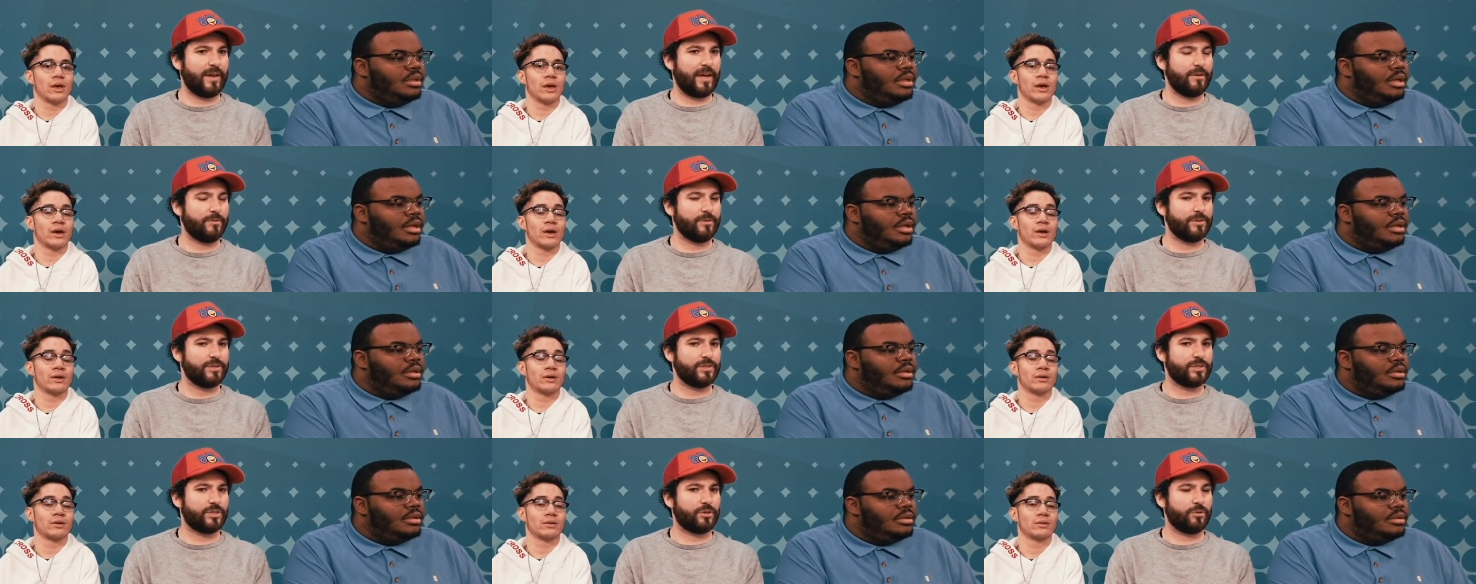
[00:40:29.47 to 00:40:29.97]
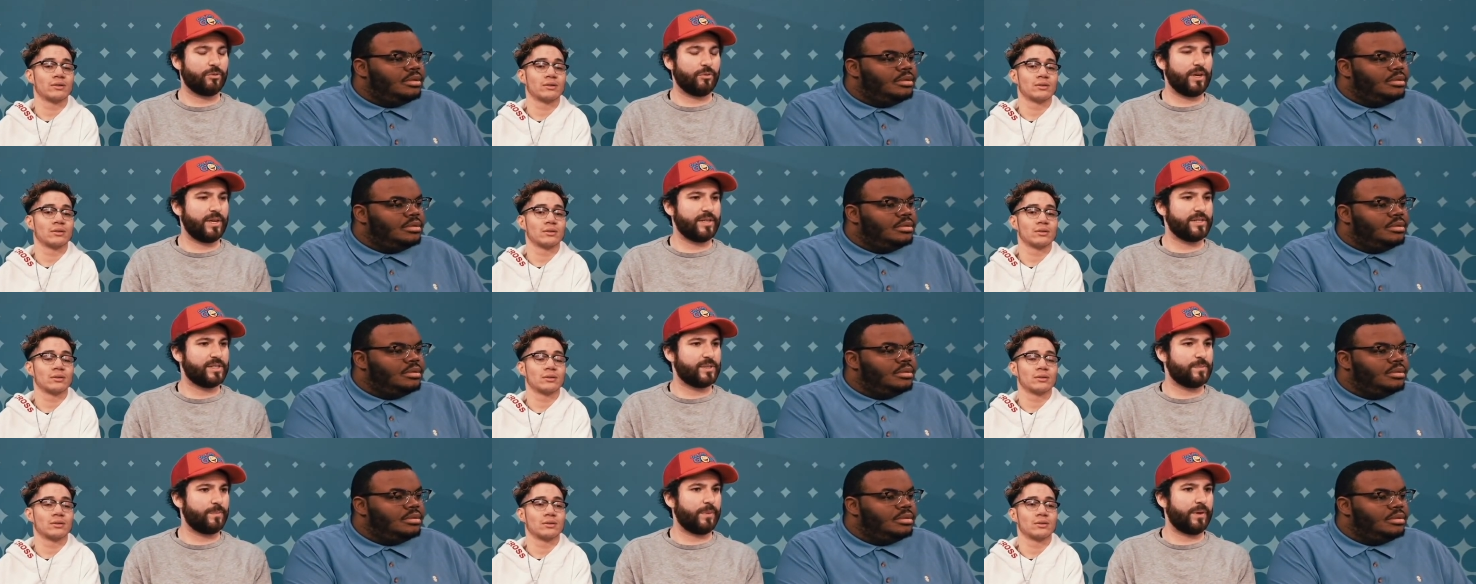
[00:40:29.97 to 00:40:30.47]
Speaker 1: I was
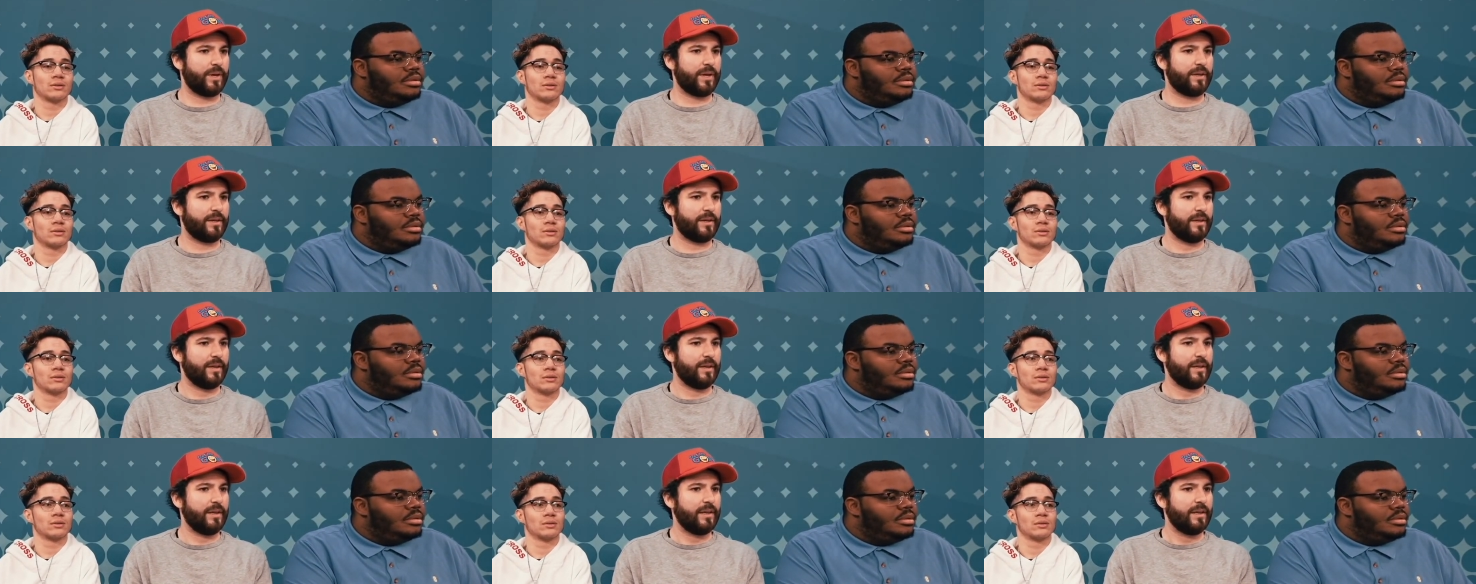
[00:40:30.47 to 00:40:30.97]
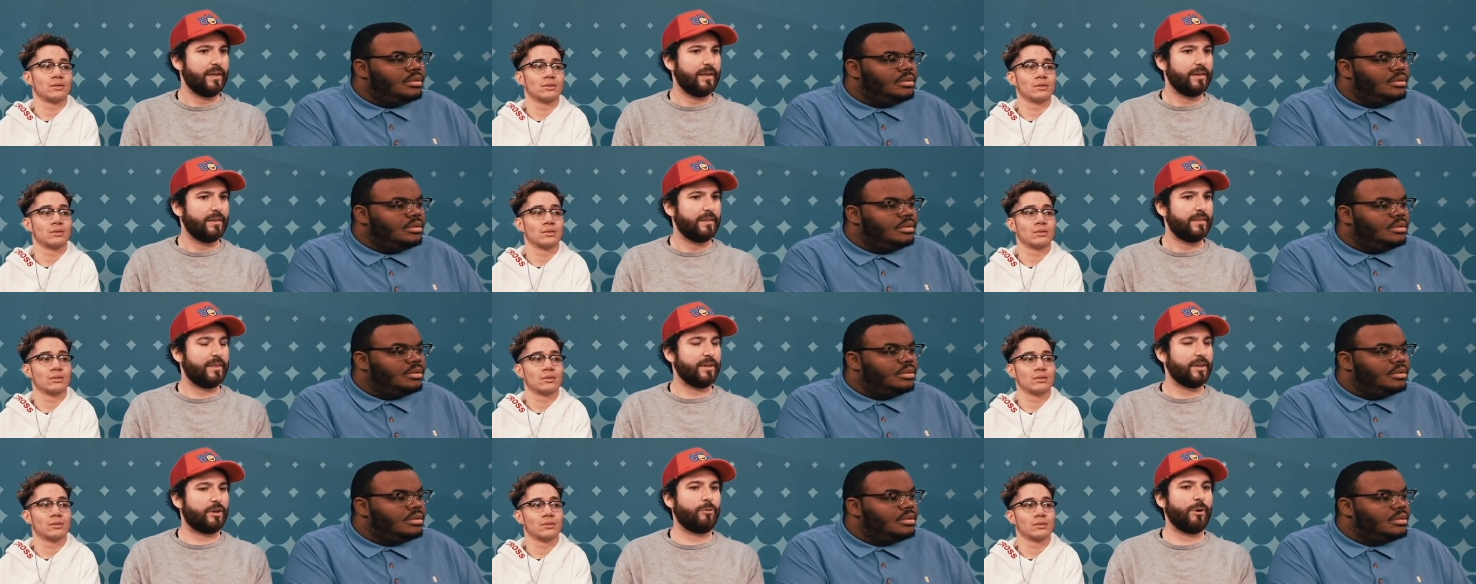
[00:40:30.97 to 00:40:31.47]
Chris. But
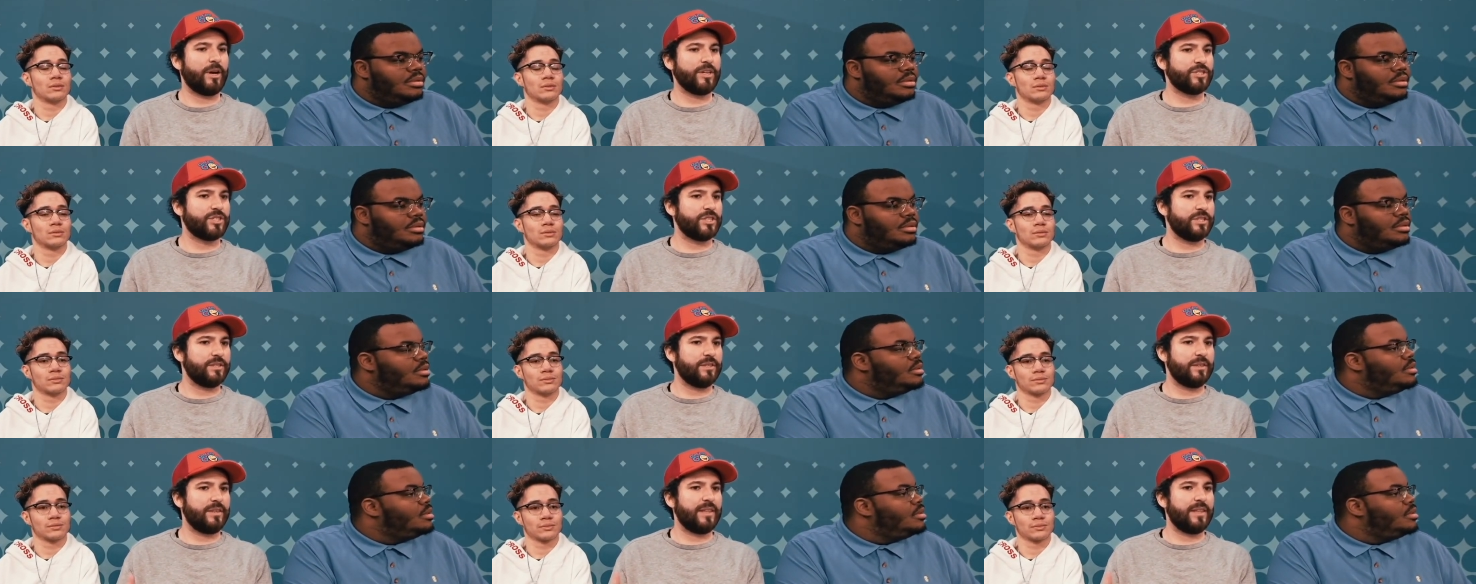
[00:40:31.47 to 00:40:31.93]
the question